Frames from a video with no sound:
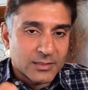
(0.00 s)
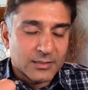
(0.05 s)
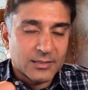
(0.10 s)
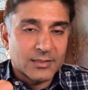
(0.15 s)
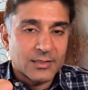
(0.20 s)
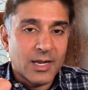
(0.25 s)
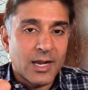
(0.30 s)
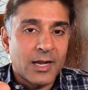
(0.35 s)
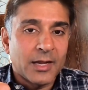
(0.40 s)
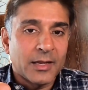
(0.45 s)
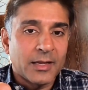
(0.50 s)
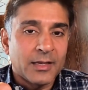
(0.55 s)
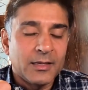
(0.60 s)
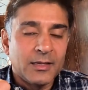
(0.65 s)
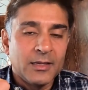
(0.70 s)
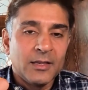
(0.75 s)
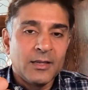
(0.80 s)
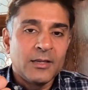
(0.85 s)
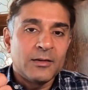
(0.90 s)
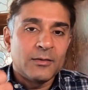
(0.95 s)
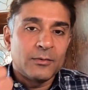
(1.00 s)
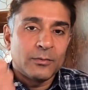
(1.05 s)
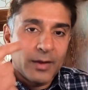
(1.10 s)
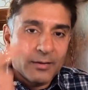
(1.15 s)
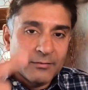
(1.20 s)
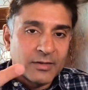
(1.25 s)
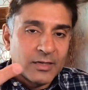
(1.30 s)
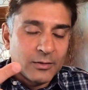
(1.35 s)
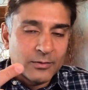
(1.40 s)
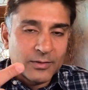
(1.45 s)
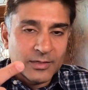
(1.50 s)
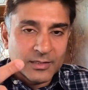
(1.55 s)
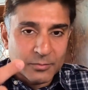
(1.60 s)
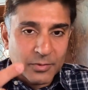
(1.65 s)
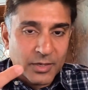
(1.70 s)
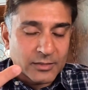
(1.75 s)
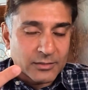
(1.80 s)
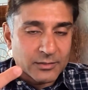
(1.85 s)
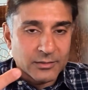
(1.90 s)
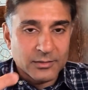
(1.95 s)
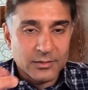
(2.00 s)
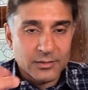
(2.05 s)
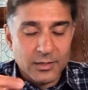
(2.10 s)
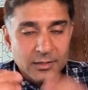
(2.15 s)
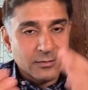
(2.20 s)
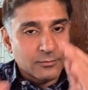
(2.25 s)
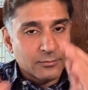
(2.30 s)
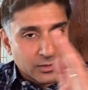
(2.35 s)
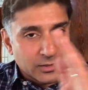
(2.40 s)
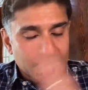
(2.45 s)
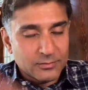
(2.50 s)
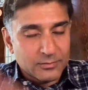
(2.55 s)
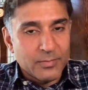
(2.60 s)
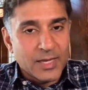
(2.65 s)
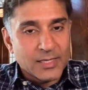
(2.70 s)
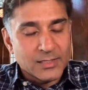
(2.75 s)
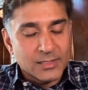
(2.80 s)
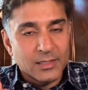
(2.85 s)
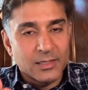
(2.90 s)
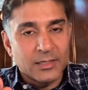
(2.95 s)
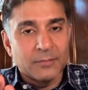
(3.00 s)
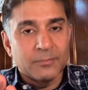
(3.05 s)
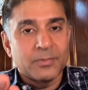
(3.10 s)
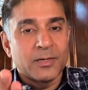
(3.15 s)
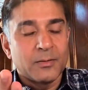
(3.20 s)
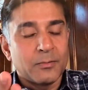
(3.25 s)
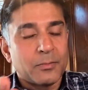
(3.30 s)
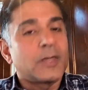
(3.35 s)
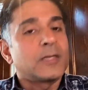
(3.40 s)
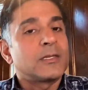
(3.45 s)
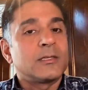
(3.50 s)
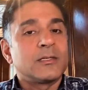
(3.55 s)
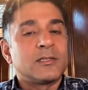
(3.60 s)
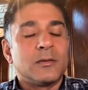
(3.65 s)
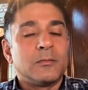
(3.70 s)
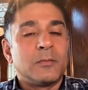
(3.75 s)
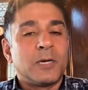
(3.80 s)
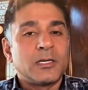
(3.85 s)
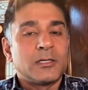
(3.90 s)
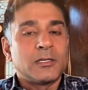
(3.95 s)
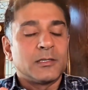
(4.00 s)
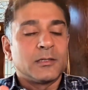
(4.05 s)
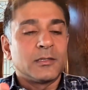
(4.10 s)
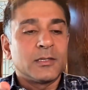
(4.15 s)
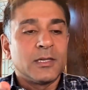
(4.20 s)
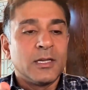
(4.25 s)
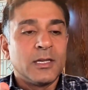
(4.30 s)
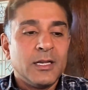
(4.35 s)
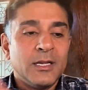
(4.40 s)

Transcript: is high. Revenue, there's pressures on, which basically compresses your margins.